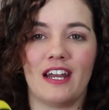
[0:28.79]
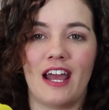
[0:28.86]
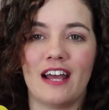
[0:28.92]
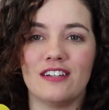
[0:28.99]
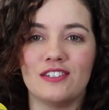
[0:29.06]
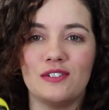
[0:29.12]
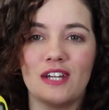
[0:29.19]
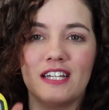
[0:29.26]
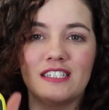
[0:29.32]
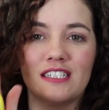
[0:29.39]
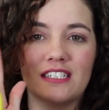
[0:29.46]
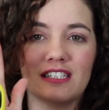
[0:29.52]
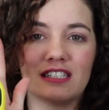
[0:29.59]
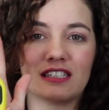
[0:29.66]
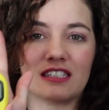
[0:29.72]
And as you guys
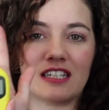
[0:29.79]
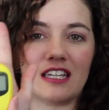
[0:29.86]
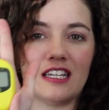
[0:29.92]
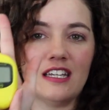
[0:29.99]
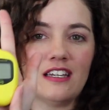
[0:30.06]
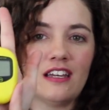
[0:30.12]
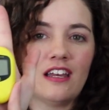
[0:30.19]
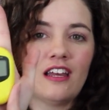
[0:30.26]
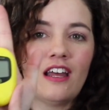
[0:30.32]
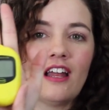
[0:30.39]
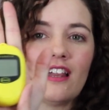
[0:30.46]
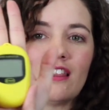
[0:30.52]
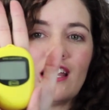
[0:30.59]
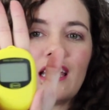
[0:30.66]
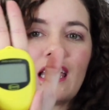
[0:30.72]
can see,
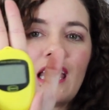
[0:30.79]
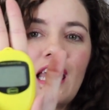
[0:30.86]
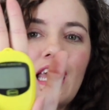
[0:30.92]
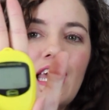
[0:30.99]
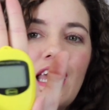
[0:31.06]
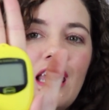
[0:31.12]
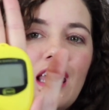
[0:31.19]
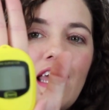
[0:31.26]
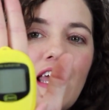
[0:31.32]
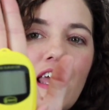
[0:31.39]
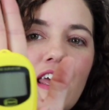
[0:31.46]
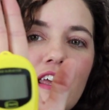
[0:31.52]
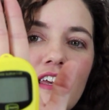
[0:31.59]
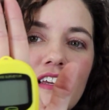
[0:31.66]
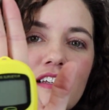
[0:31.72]
like it
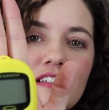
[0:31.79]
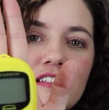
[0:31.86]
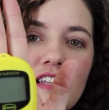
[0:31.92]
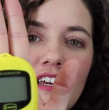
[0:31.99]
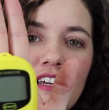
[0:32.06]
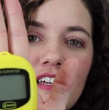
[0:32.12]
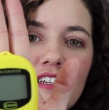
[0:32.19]
is